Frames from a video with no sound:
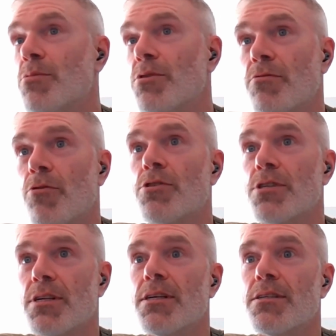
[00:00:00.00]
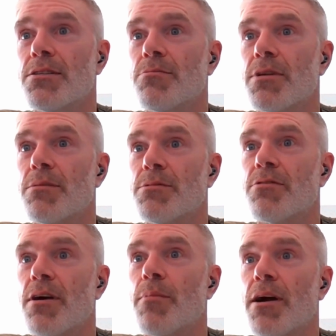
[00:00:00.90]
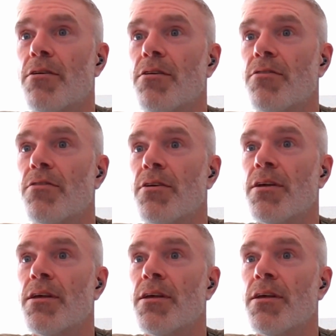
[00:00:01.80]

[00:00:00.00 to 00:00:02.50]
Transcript: But unfortunately, sometimes there are barriers.